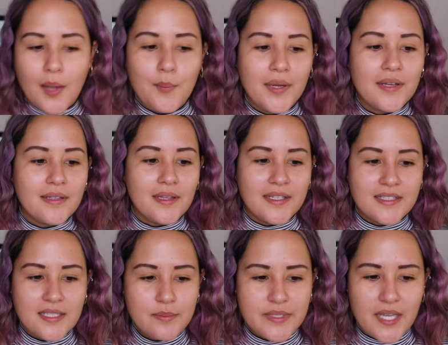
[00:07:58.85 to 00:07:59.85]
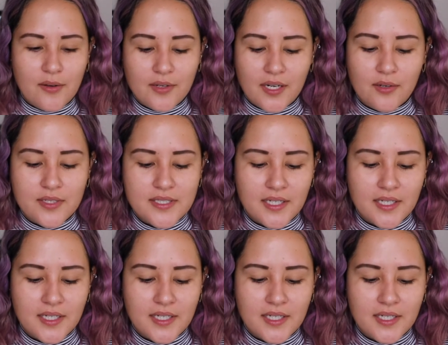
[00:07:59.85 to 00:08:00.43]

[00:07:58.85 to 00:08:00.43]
like deep down, I always